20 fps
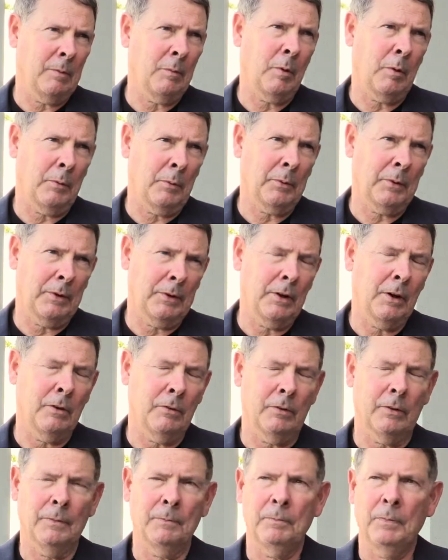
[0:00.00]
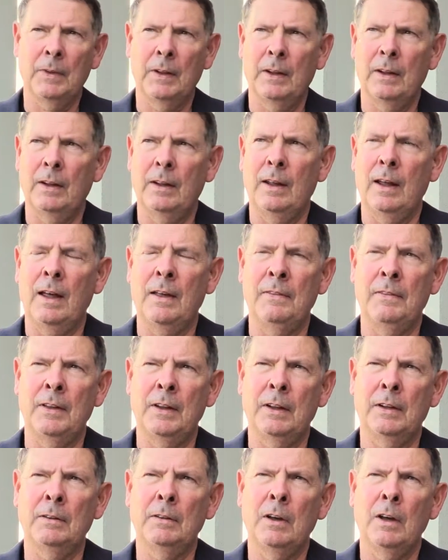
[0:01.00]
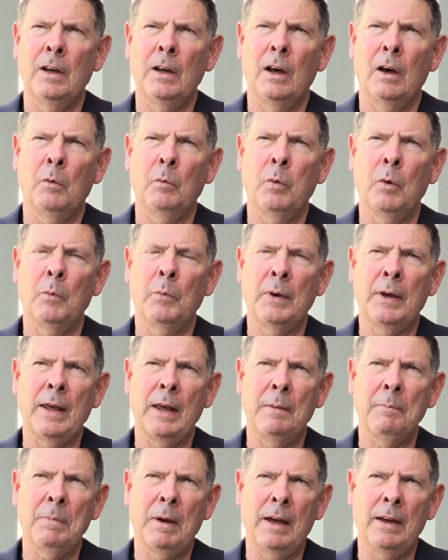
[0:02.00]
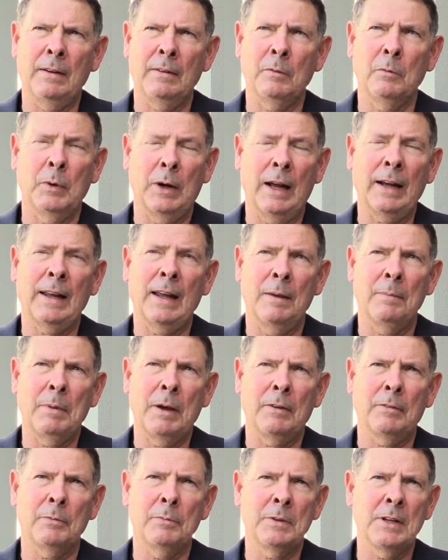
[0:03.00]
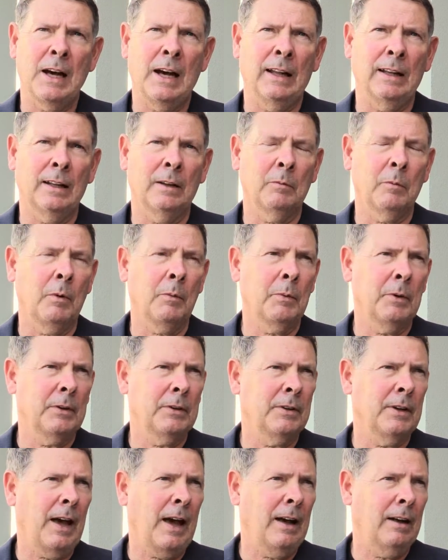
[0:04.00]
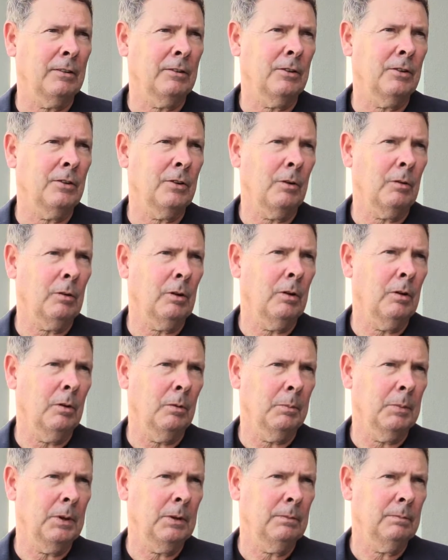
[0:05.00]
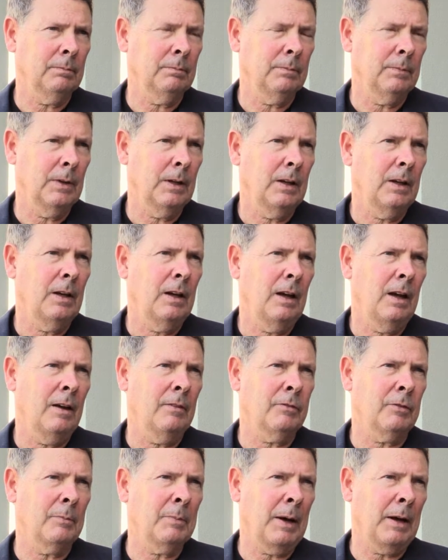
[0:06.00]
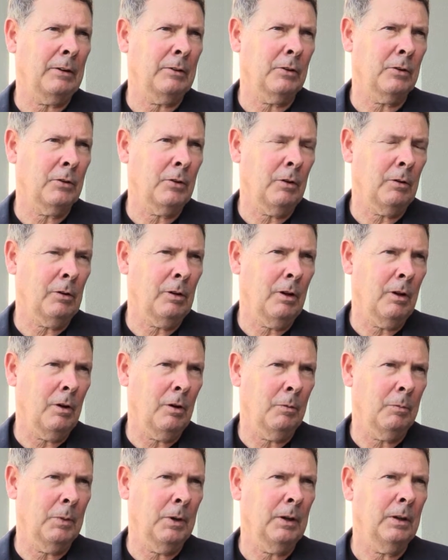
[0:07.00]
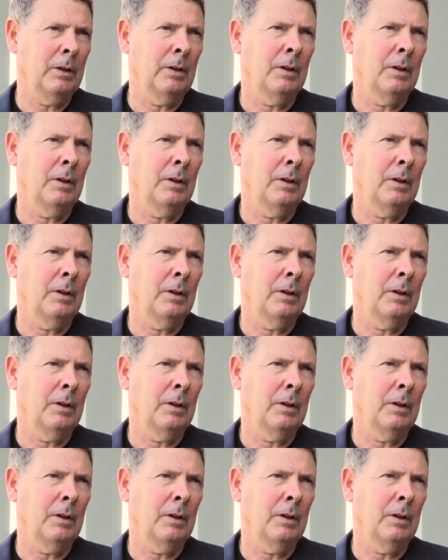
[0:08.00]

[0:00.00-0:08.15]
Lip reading: while we were at Dover. And then when I came back from Thailand, we went to Altus, Oklahoma. And from Altus, Oklahoma,